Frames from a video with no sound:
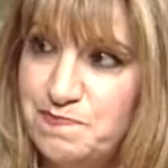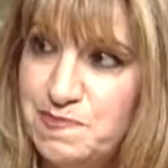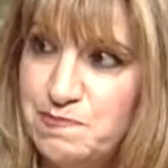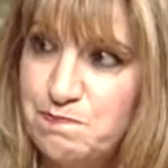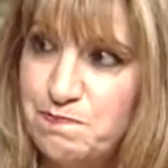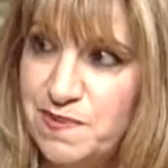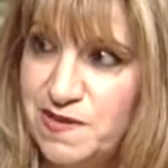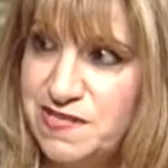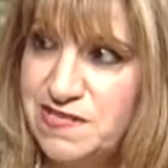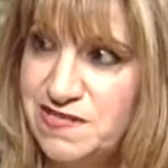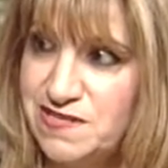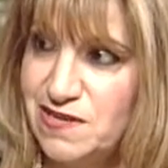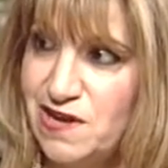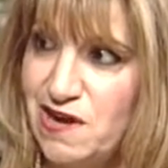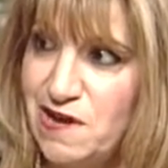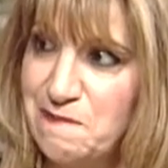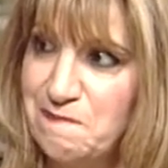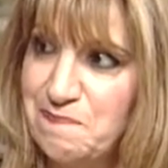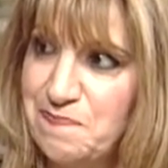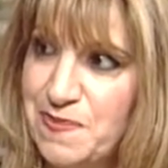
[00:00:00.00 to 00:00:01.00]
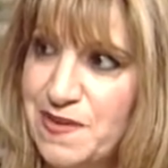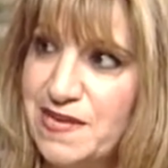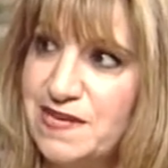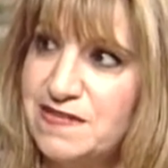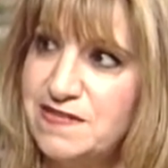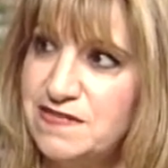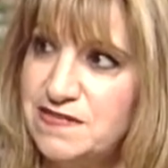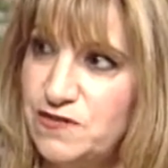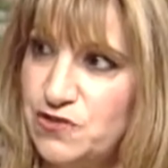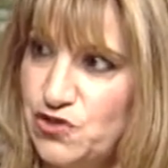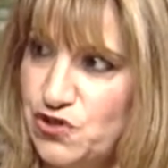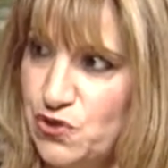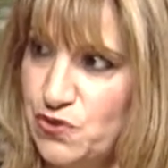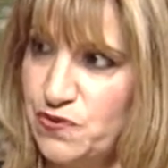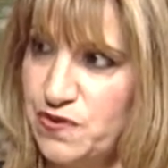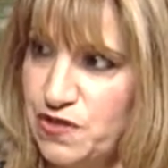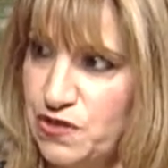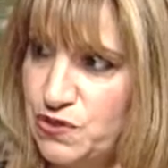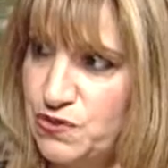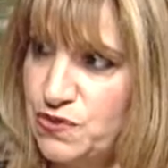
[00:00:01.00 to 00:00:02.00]
Buzzsaw is a show
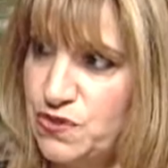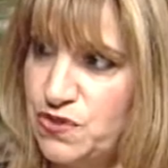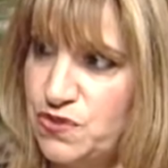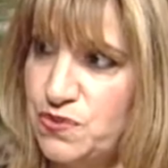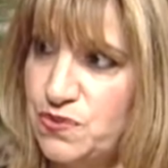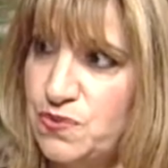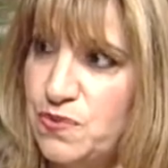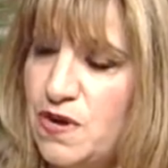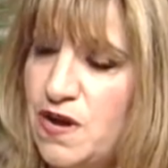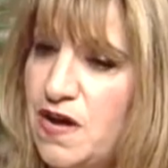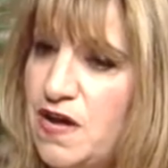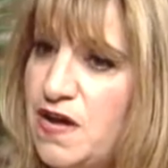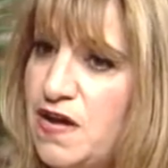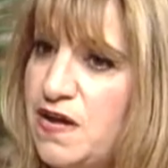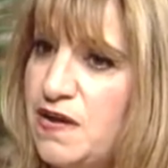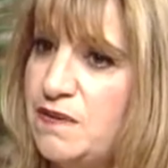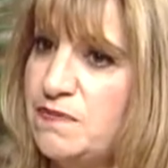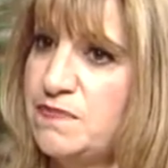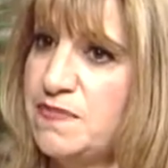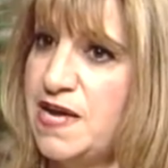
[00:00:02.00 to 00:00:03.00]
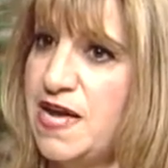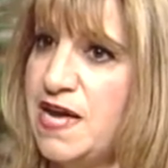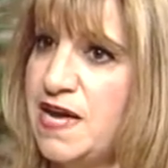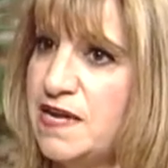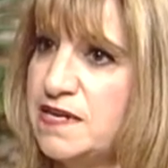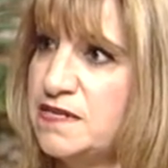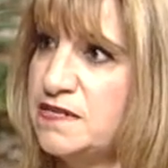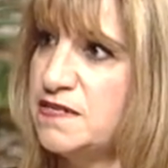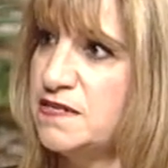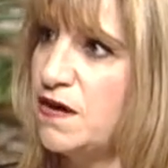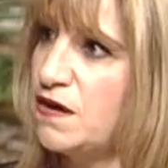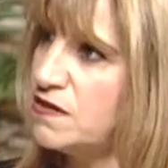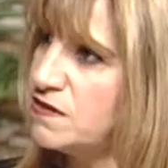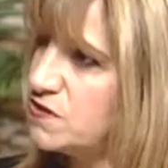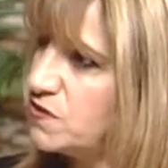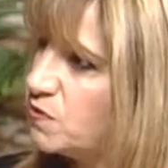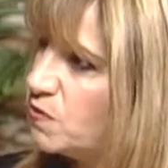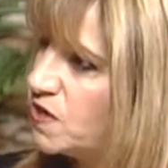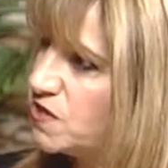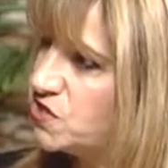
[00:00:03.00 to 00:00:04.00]
that you do, and
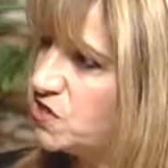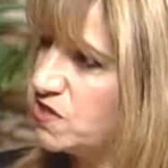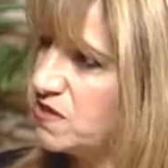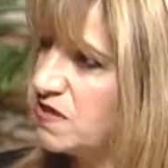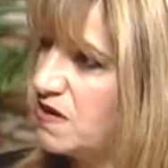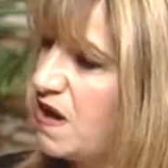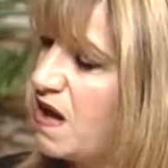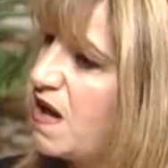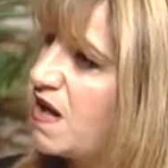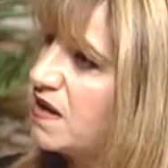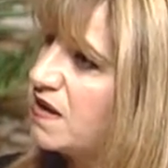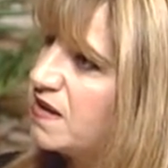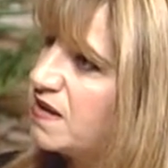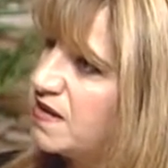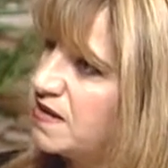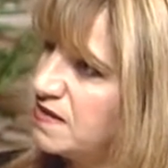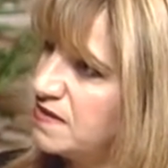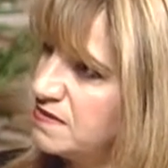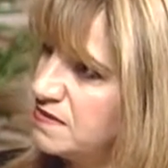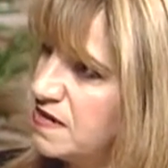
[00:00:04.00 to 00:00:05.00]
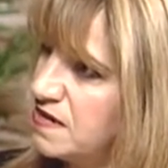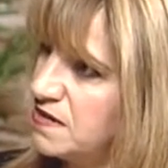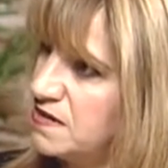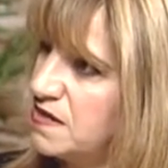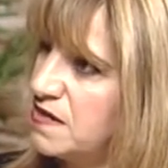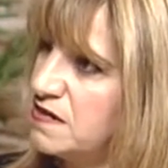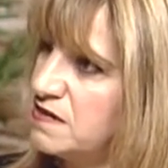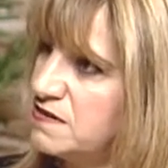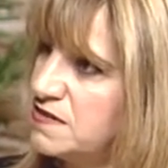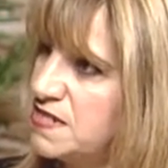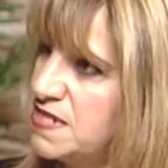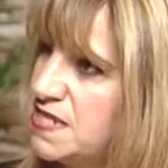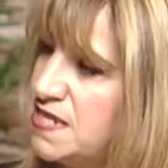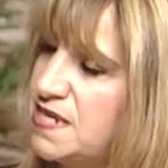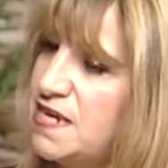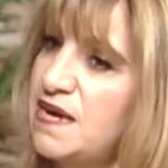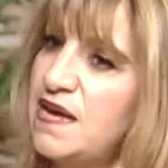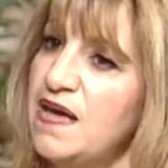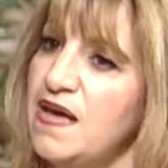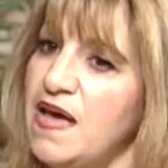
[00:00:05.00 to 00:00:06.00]
also watching The Hawk on
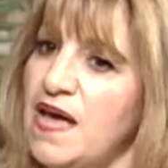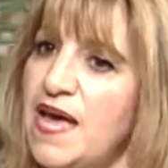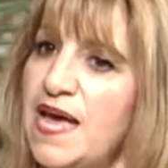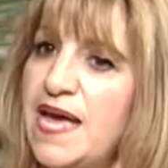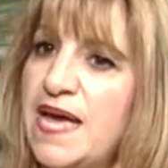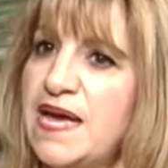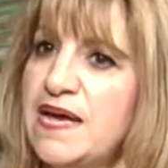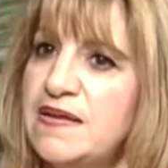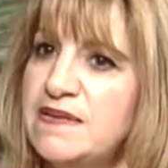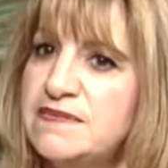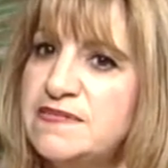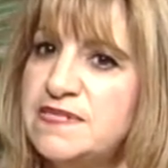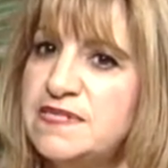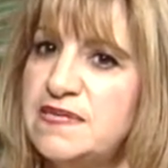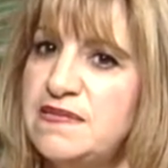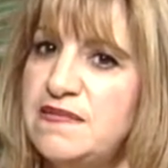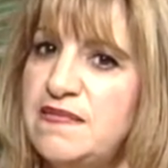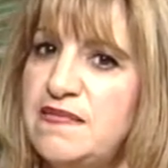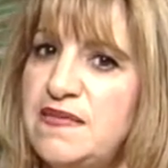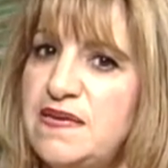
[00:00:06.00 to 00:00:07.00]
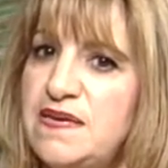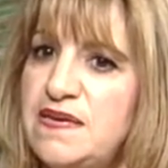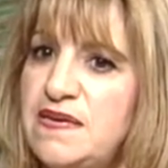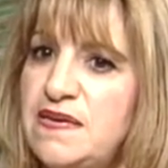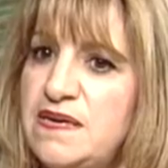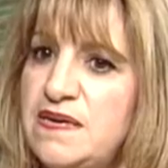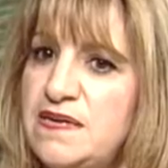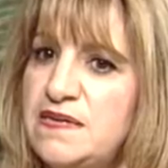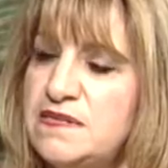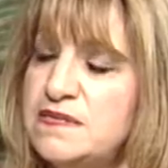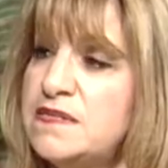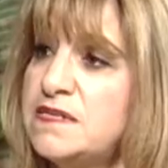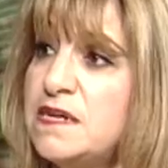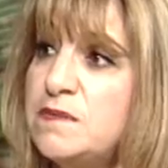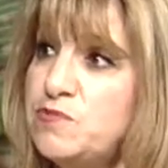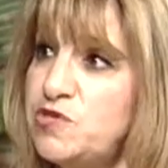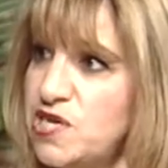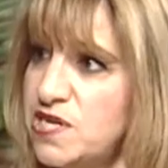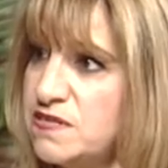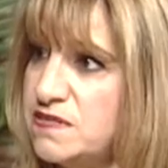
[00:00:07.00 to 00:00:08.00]
RT. And the
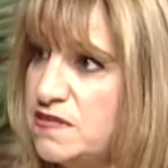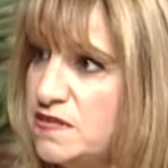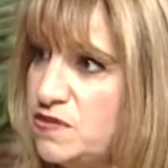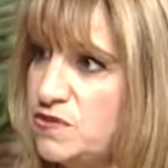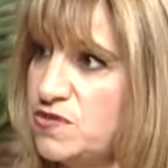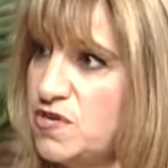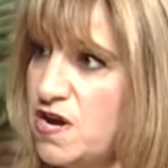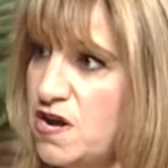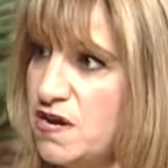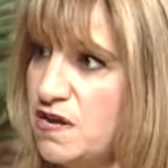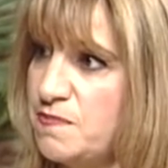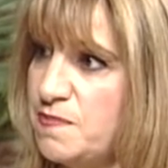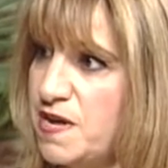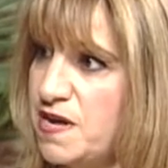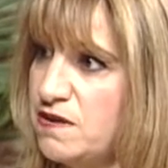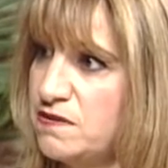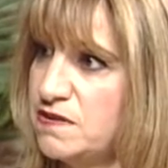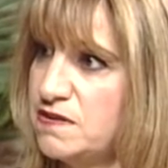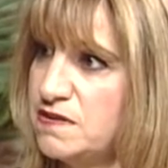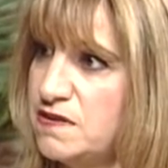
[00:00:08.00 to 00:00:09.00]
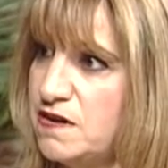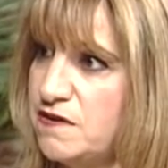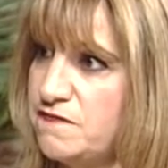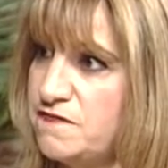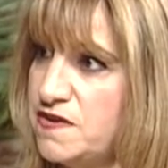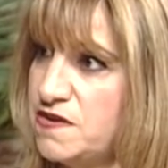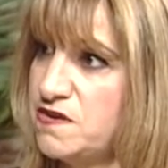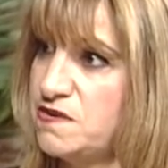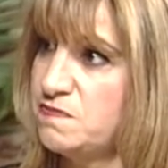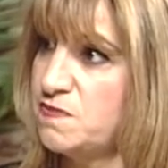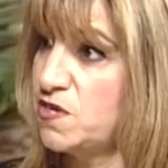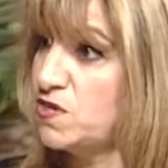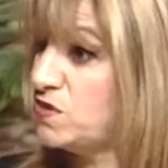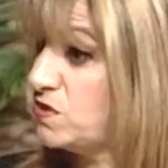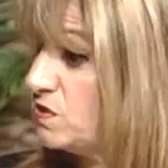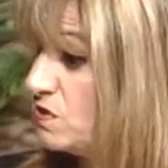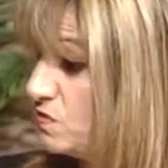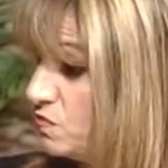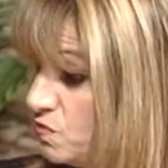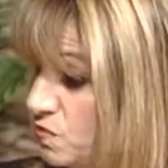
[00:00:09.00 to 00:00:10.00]
subjects that you talk about are very
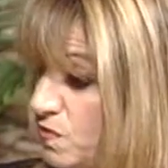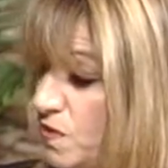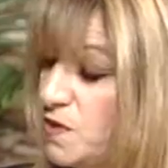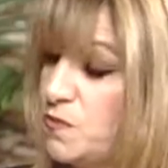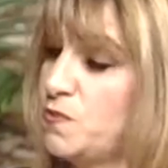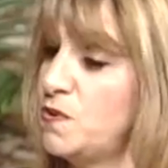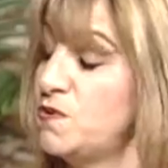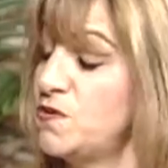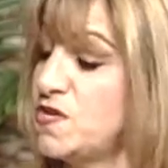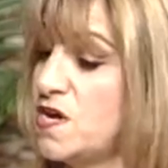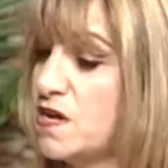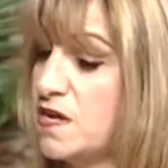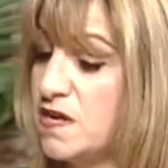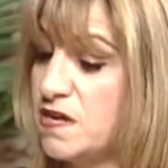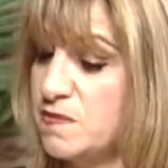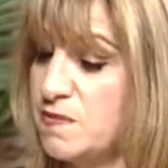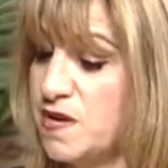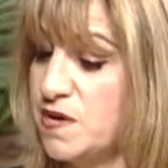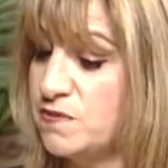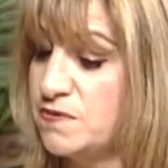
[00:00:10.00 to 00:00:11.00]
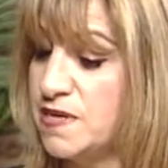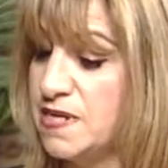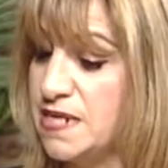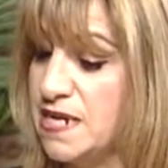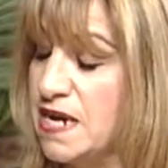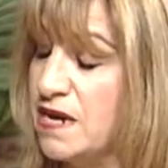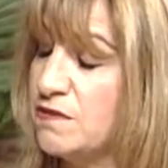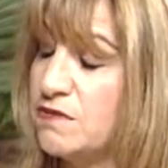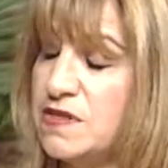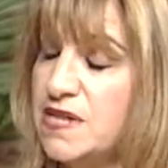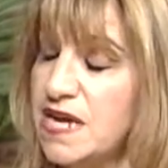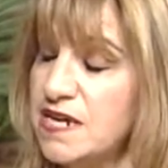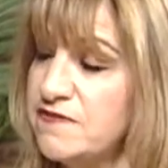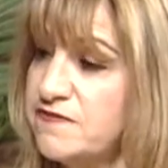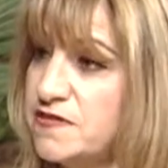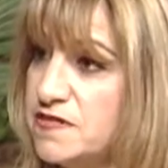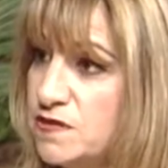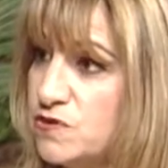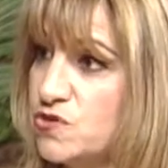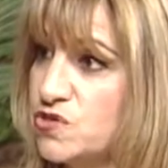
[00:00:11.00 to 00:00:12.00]
much what we were talking about right now, a lot of
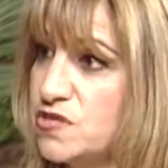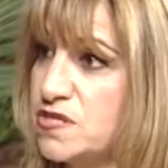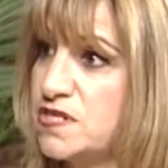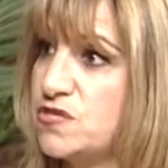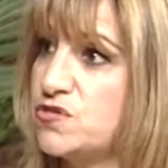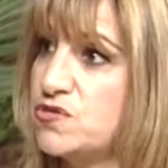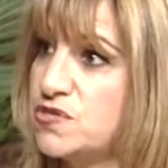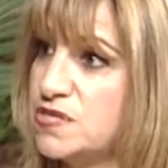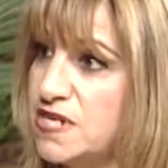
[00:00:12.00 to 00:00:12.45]
social issues, a